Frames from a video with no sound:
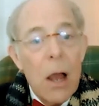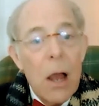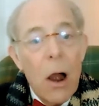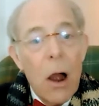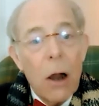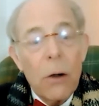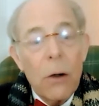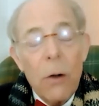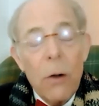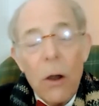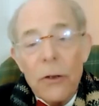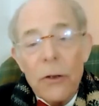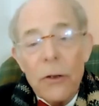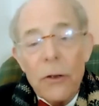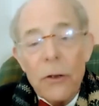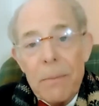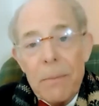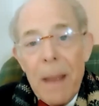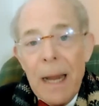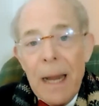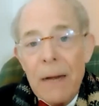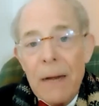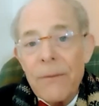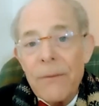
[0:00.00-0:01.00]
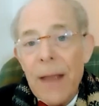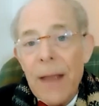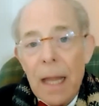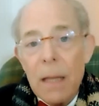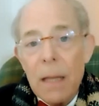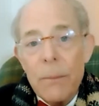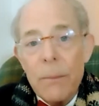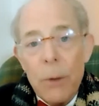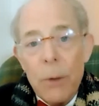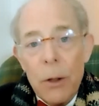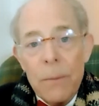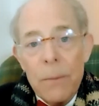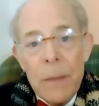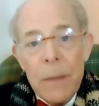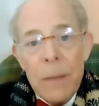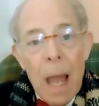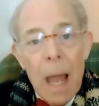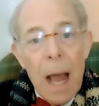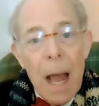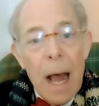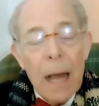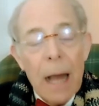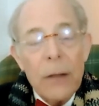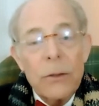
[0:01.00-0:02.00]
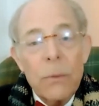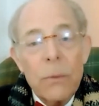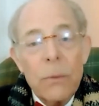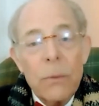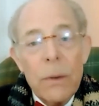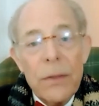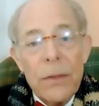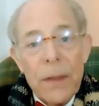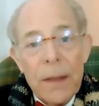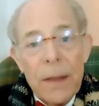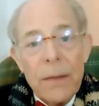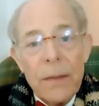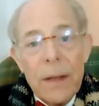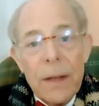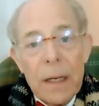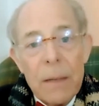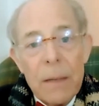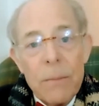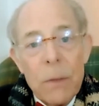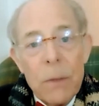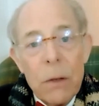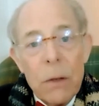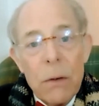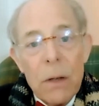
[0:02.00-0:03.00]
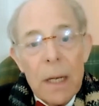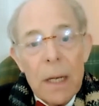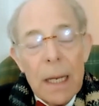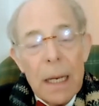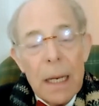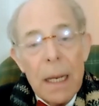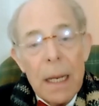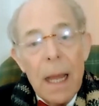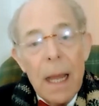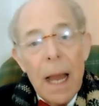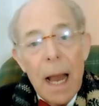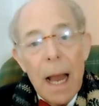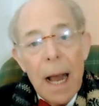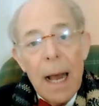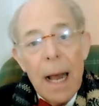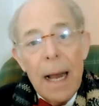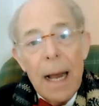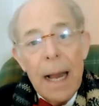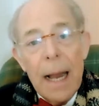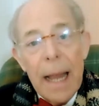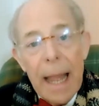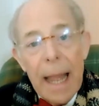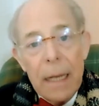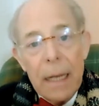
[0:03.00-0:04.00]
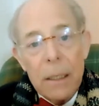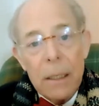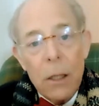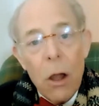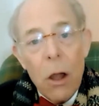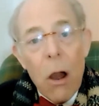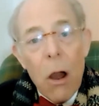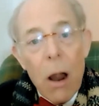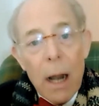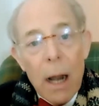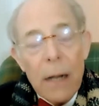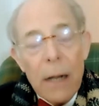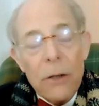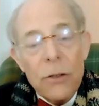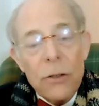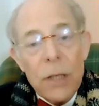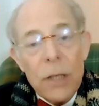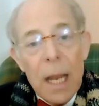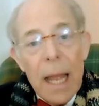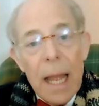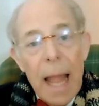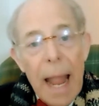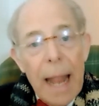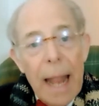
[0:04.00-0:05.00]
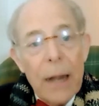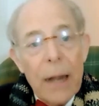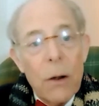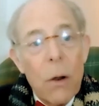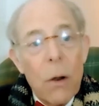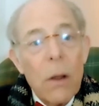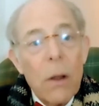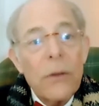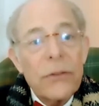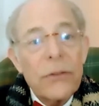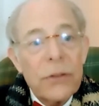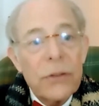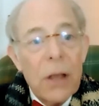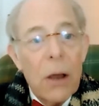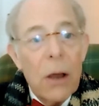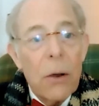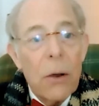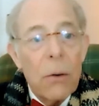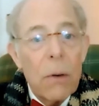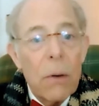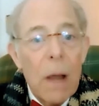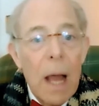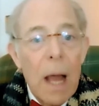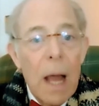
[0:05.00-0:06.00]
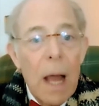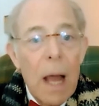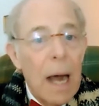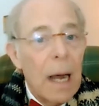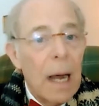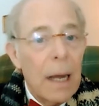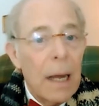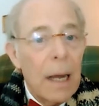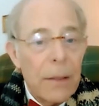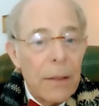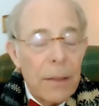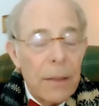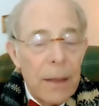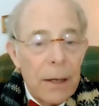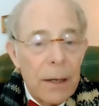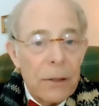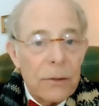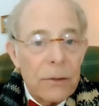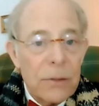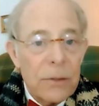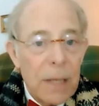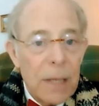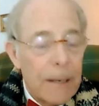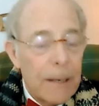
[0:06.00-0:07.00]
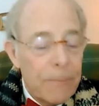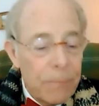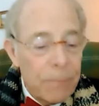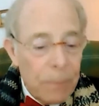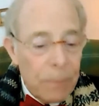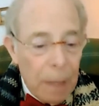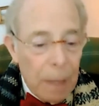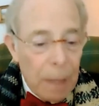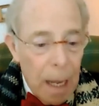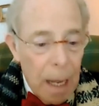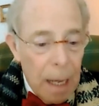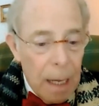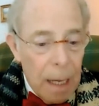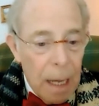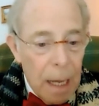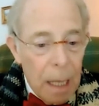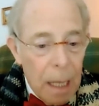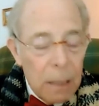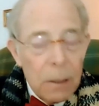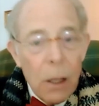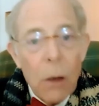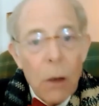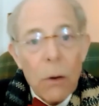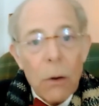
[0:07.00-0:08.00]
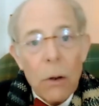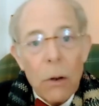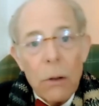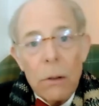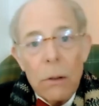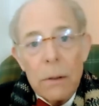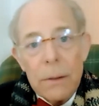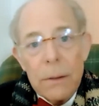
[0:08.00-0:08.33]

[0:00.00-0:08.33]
are also made available within the community at large. And also there's a local